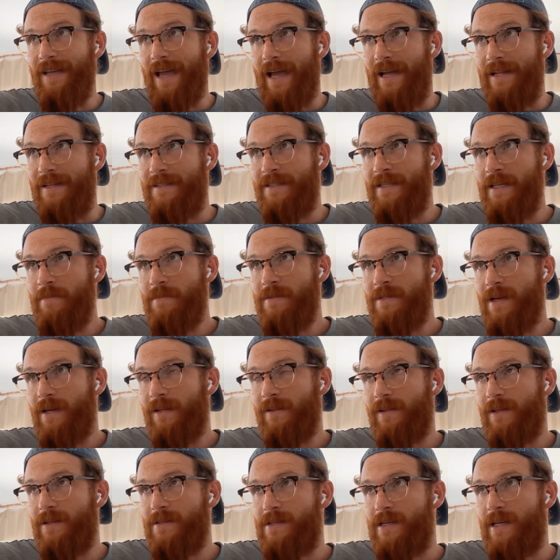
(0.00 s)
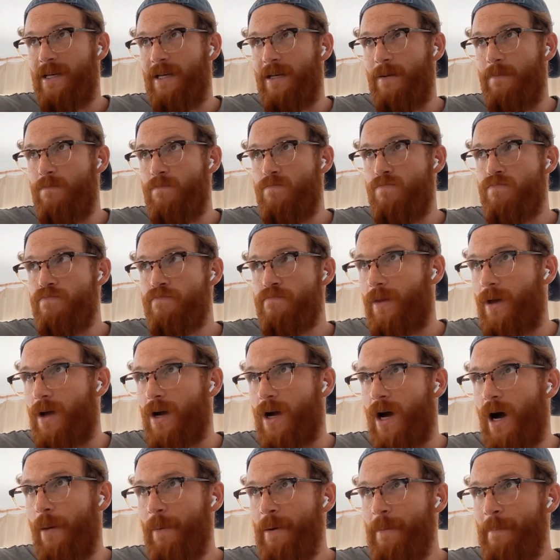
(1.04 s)
Yeah, it seems like there's a
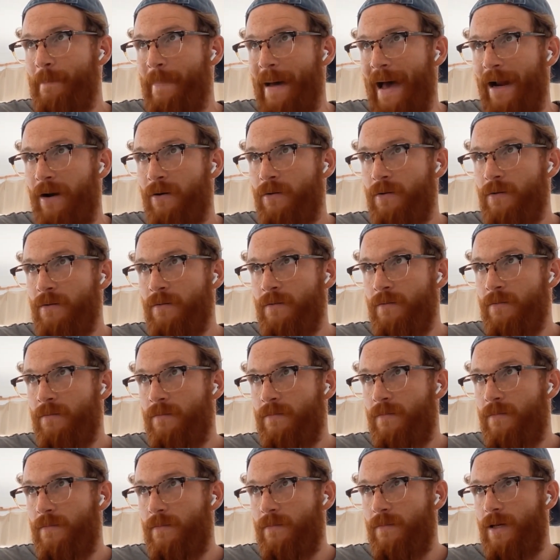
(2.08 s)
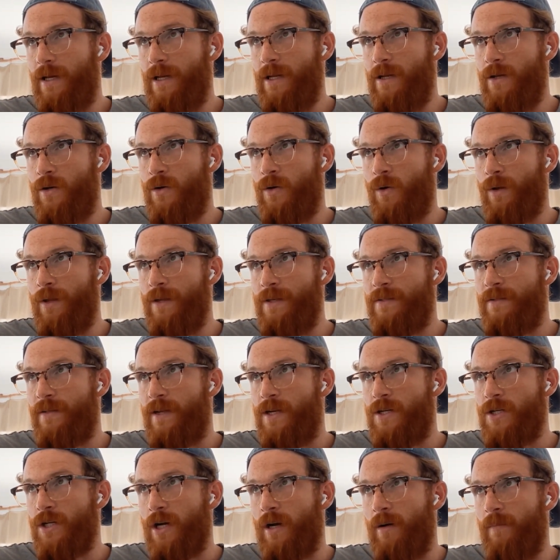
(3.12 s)
common pattern in early
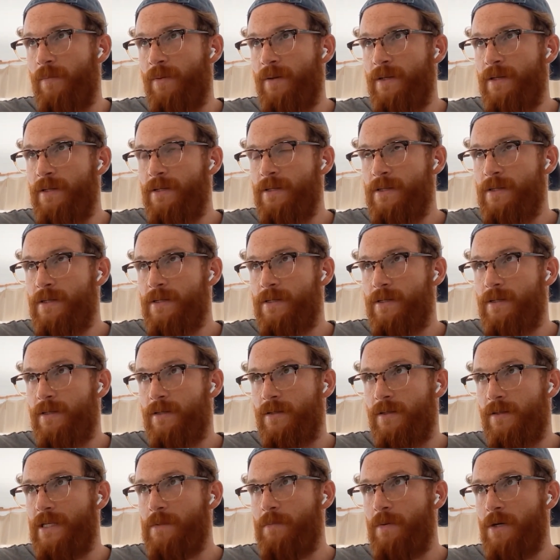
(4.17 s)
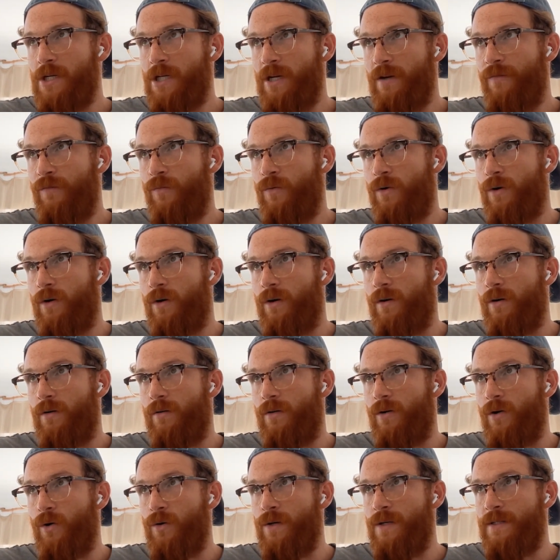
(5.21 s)
stage companies, especially for
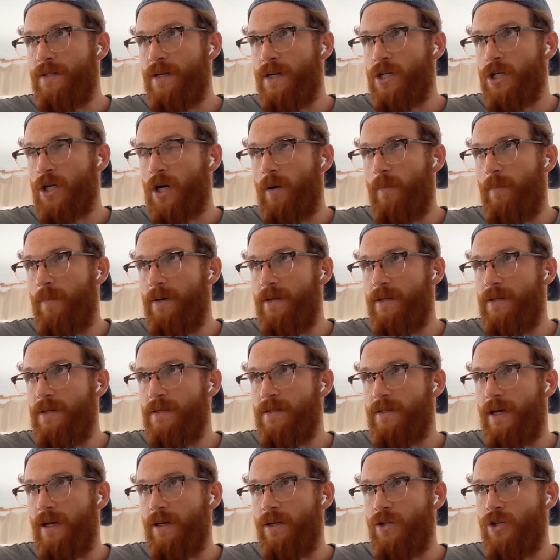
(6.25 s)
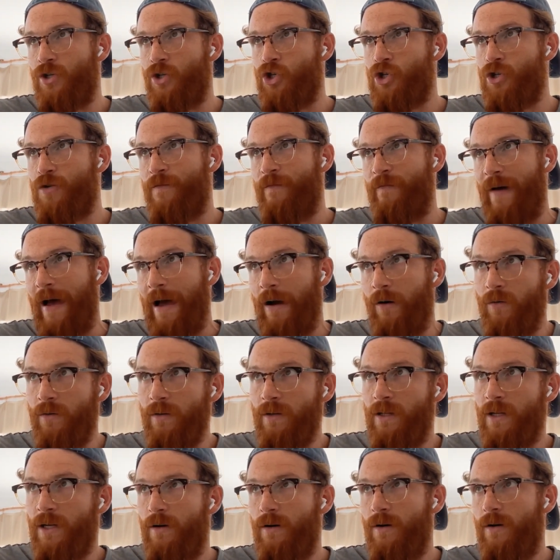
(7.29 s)
early stage companies that just
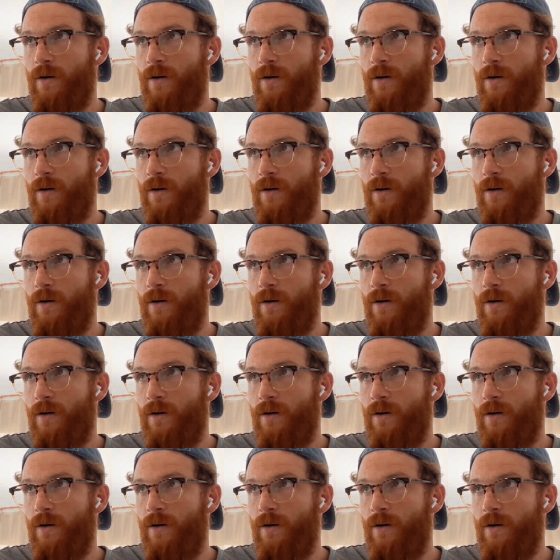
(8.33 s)
found